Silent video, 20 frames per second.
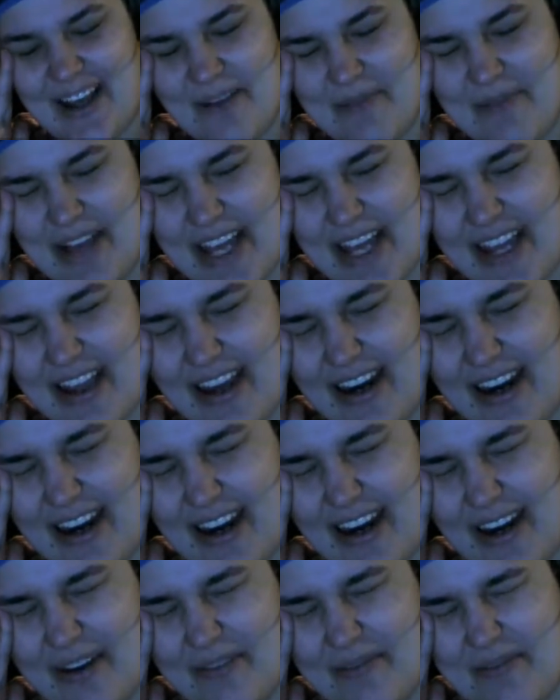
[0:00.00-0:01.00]
make
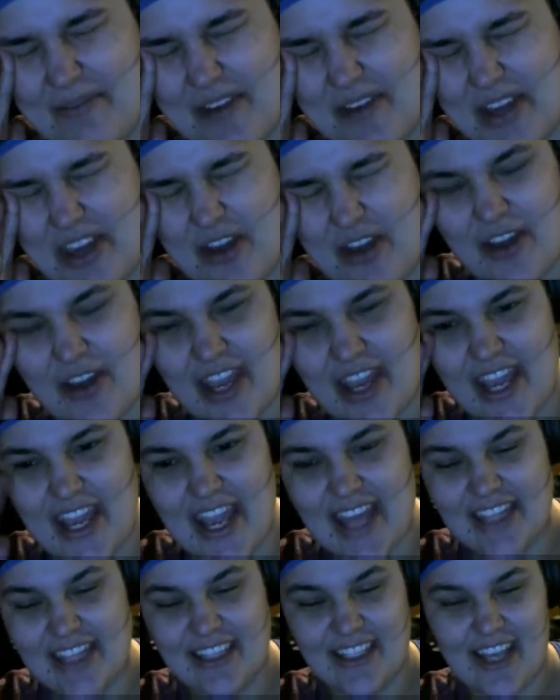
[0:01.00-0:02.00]
Yugi
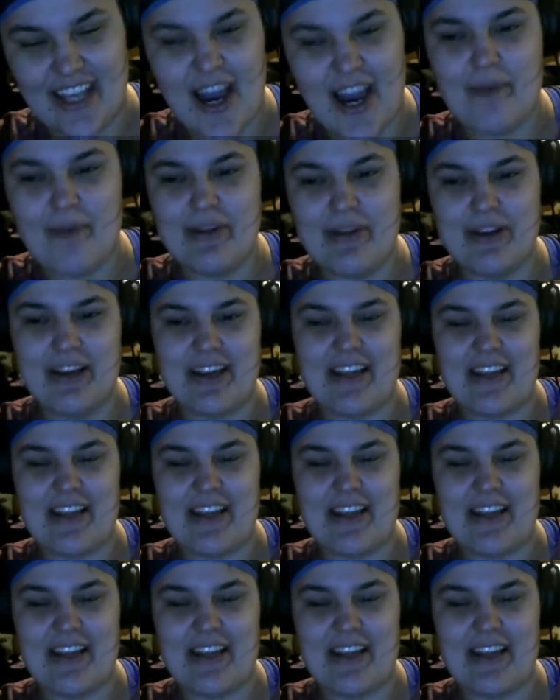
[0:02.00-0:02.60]
and Yami